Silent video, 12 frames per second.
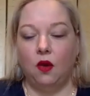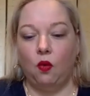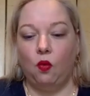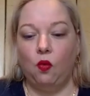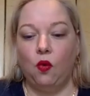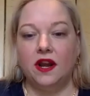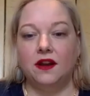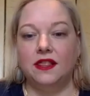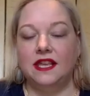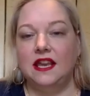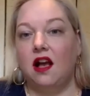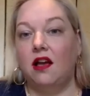What are
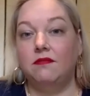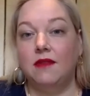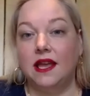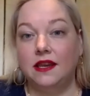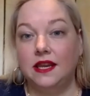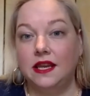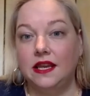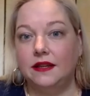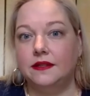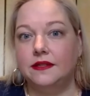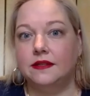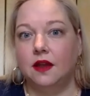the unmet
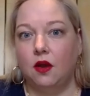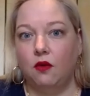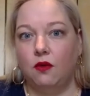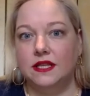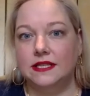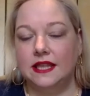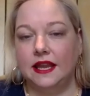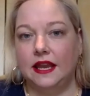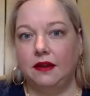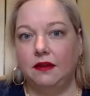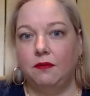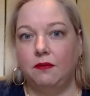needs once
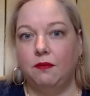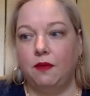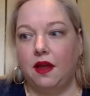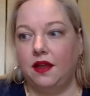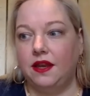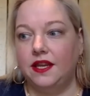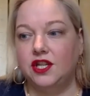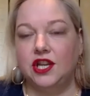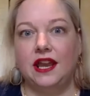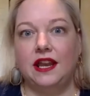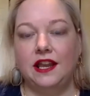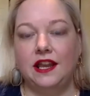they
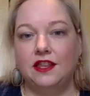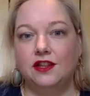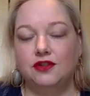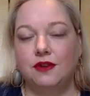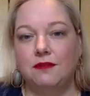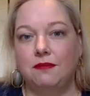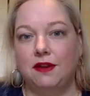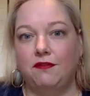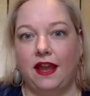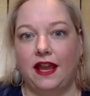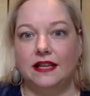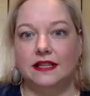initiate in the treatment
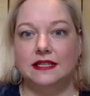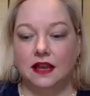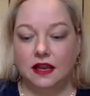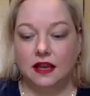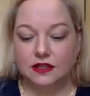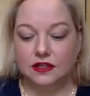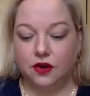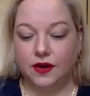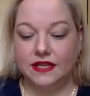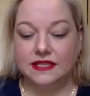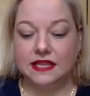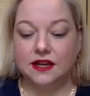phase? So
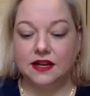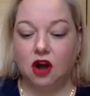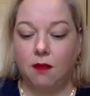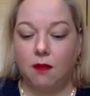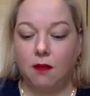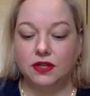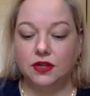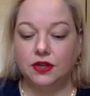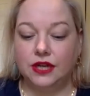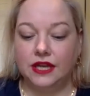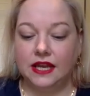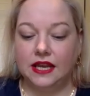is there
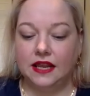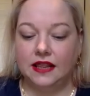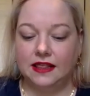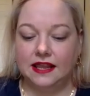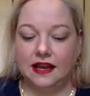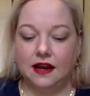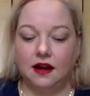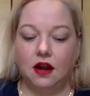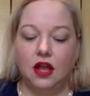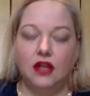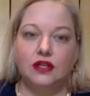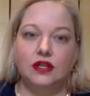opportunity
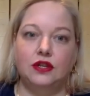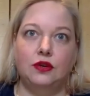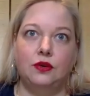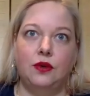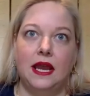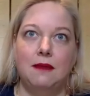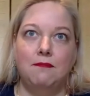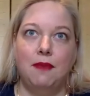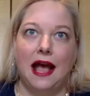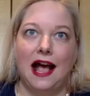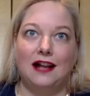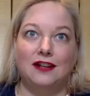there to
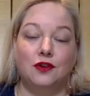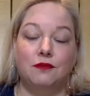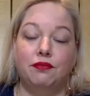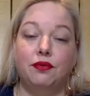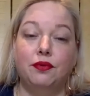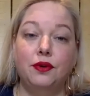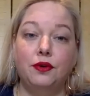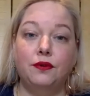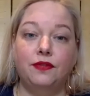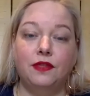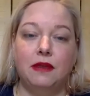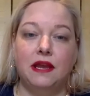impact or
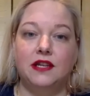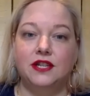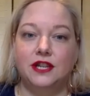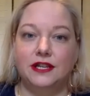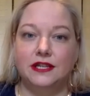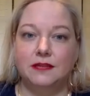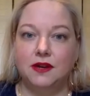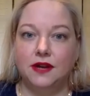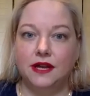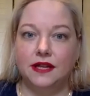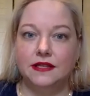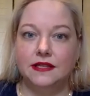improve the patient
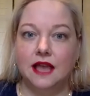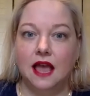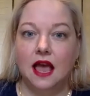experience